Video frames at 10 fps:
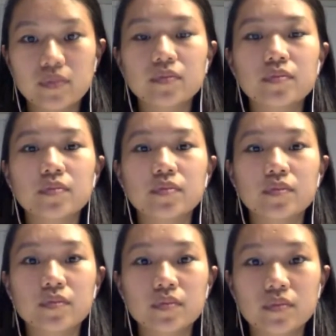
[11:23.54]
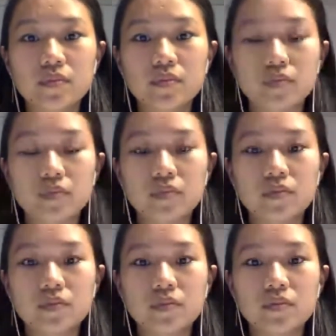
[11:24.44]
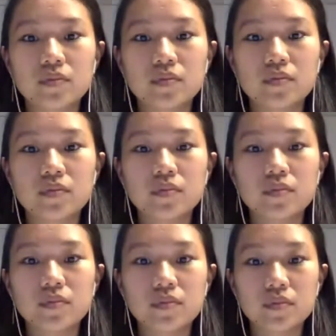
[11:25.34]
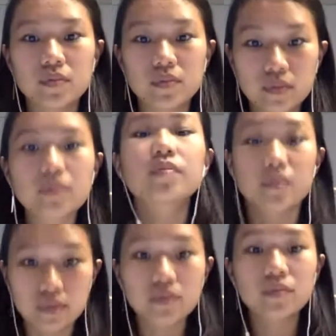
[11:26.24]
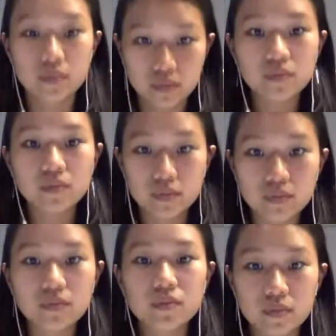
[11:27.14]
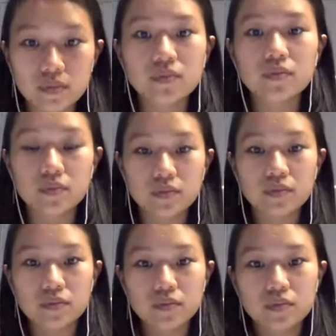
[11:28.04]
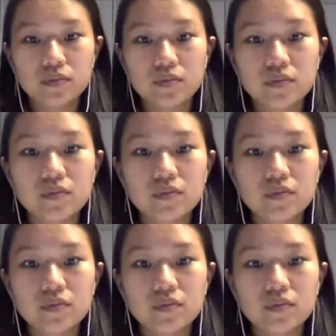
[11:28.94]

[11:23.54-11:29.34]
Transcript: (not speaking)